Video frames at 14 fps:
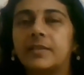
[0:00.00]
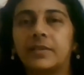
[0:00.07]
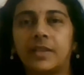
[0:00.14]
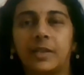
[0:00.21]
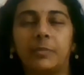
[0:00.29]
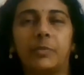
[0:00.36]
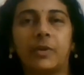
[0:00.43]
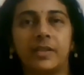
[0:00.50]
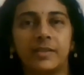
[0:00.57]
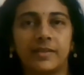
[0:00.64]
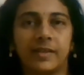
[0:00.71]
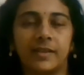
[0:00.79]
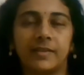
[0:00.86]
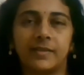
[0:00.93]

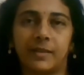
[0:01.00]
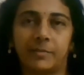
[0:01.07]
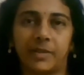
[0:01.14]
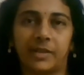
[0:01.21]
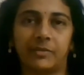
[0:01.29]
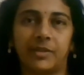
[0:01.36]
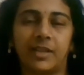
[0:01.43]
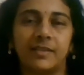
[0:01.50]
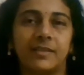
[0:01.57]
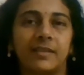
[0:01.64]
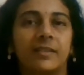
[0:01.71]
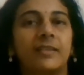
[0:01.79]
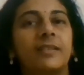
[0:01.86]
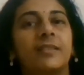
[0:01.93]
3.6 amino
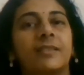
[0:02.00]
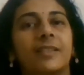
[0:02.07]
acid,